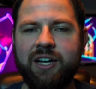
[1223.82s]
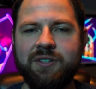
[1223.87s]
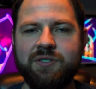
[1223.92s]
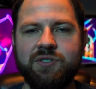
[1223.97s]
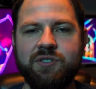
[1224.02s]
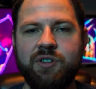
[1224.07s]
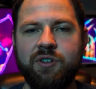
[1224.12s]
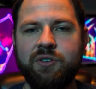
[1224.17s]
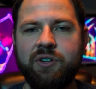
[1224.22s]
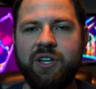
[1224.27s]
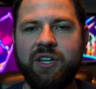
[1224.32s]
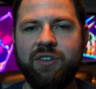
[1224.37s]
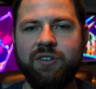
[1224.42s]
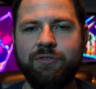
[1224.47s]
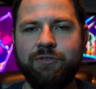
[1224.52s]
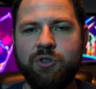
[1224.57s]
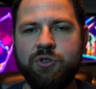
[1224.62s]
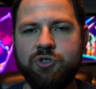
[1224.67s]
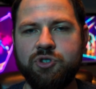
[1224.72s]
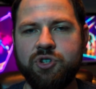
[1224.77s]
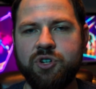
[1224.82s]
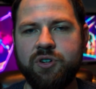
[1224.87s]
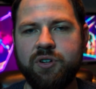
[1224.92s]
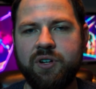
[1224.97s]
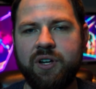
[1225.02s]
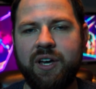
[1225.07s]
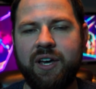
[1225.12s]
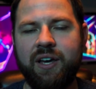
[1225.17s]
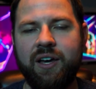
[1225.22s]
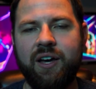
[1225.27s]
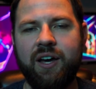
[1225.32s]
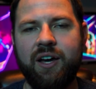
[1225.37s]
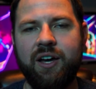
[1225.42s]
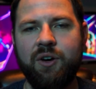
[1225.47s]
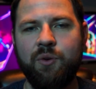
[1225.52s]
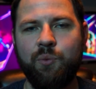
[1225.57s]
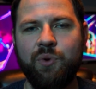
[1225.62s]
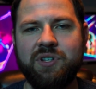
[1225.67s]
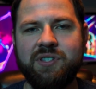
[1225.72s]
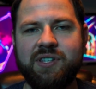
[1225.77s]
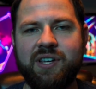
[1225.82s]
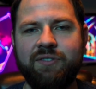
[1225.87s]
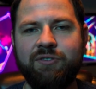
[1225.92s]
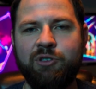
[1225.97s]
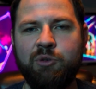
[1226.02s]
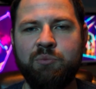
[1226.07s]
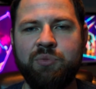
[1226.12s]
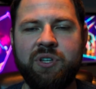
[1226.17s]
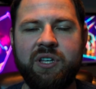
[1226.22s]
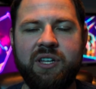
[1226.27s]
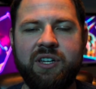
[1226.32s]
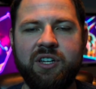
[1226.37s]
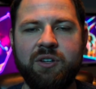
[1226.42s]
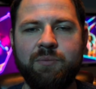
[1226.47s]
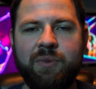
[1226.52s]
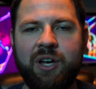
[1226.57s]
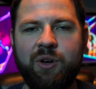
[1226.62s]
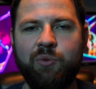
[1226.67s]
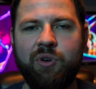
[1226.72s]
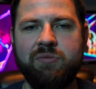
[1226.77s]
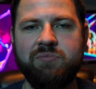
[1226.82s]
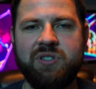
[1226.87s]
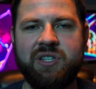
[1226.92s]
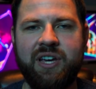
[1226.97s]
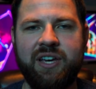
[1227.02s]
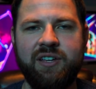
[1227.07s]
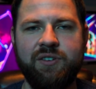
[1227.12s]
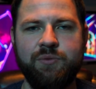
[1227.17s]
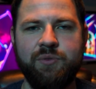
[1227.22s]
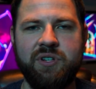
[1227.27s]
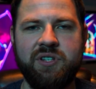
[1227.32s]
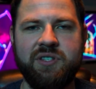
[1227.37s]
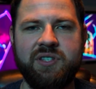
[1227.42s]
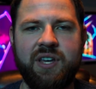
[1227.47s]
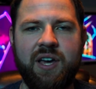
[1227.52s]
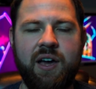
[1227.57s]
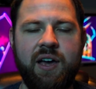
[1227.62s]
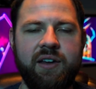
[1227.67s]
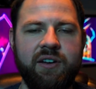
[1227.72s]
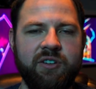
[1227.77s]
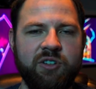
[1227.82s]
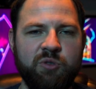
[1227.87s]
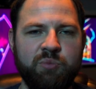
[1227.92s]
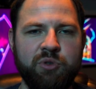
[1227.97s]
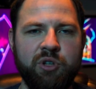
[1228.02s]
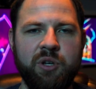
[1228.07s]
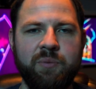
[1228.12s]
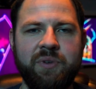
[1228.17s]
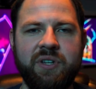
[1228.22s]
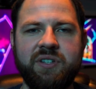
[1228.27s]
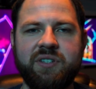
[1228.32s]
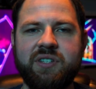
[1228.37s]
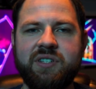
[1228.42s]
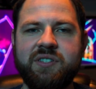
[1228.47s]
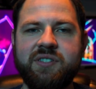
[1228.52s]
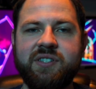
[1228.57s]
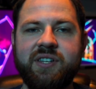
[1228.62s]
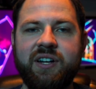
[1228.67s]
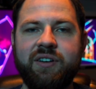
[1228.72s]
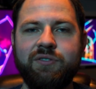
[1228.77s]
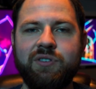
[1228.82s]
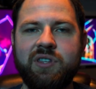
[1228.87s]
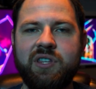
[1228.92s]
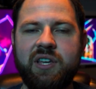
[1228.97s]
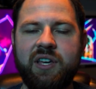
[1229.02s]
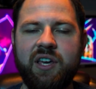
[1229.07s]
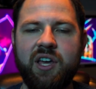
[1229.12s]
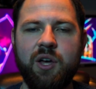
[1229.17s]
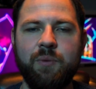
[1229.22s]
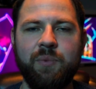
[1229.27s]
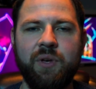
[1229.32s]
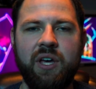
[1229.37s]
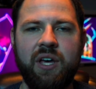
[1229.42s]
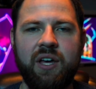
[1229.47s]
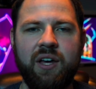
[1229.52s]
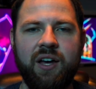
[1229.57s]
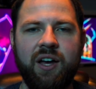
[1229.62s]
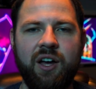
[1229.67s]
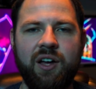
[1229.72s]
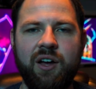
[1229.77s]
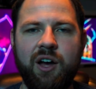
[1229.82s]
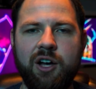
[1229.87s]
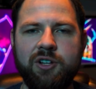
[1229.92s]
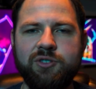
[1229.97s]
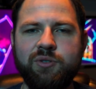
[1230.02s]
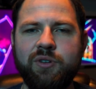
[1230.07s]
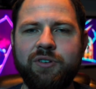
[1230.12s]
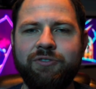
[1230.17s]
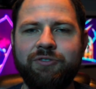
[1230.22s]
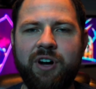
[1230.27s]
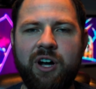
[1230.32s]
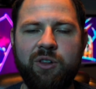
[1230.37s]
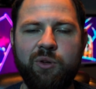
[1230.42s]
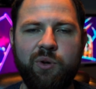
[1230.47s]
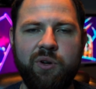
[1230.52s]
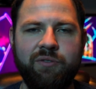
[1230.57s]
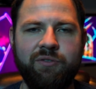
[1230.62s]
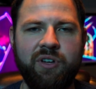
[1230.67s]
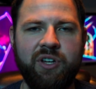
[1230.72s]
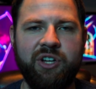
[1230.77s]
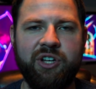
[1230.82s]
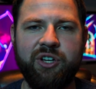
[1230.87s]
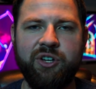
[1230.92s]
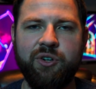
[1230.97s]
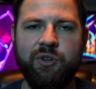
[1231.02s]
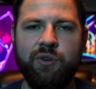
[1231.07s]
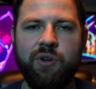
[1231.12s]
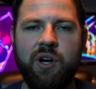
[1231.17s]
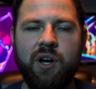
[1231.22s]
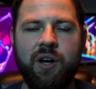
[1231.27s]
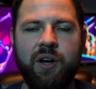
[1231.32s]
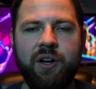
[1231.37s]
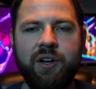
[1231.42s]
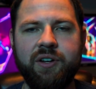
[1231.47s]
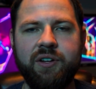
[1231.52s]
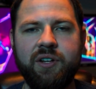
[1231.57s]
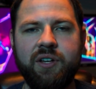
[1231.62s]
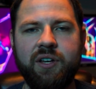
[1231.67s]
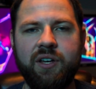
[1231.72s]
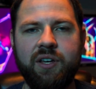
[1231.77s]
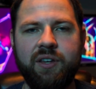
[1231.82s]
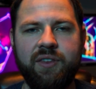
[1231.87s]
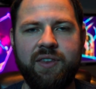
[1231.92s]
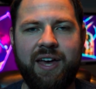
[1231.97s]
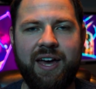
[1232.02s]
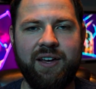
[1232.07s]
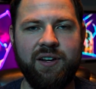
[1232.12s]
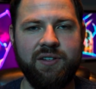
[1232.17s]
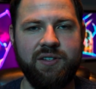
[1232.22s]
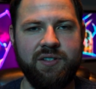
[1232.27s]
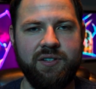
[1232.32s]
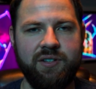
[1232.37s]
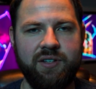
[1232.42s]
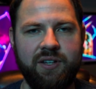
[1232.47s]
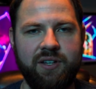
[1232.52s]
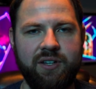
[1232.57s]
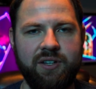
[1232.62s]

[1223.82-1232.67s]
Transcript: So in the future, once I've completed my website redesign and deployment and set everything up, I'll do a follow-up video on that